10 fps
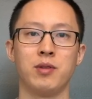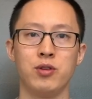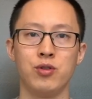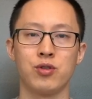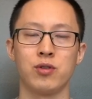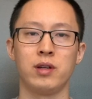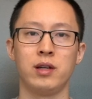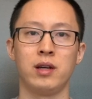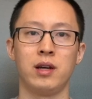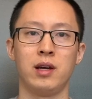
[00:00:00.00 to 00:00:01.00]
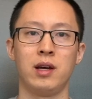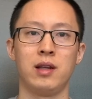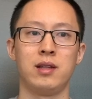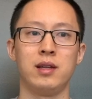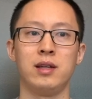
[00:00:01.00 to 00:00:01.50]
usually
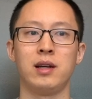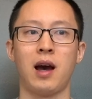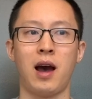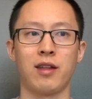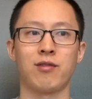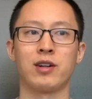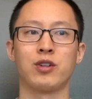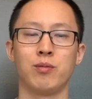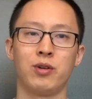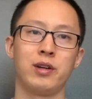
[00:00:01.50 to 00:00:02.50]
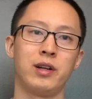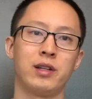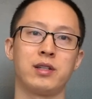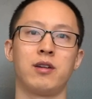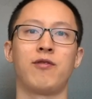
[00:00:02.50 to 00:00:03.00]
the high threshold motor
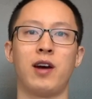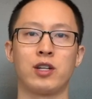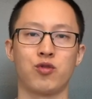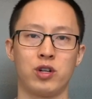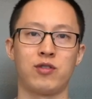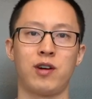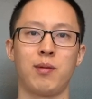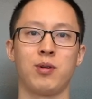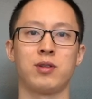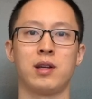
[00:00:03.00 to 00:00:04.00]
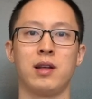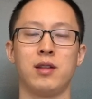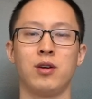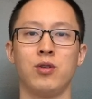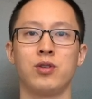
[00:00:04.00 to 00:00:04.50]
units, your fast twitch fibers,
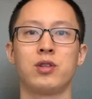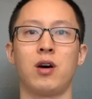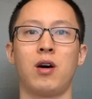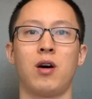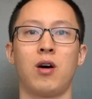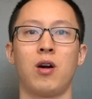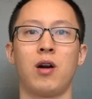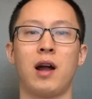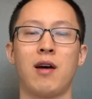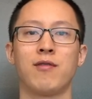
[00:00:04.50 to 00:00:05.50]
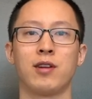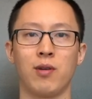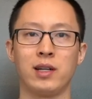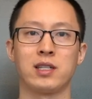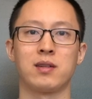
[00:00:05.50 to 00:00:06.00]
those are have the
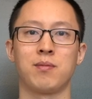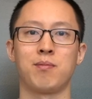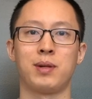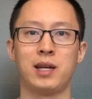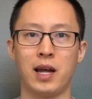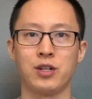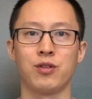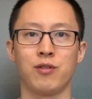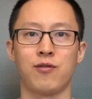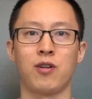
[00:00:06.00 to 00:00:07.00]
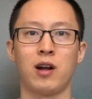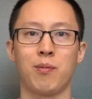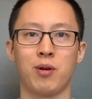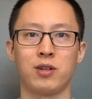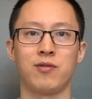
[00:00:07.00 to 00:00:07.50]
greatest potential for
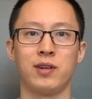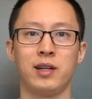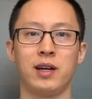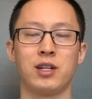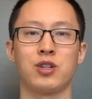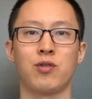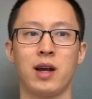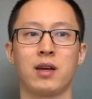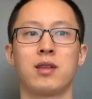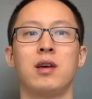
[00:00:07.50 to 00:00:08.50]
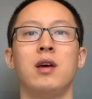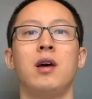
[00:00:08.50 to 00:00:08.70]
hypertrophy and strength,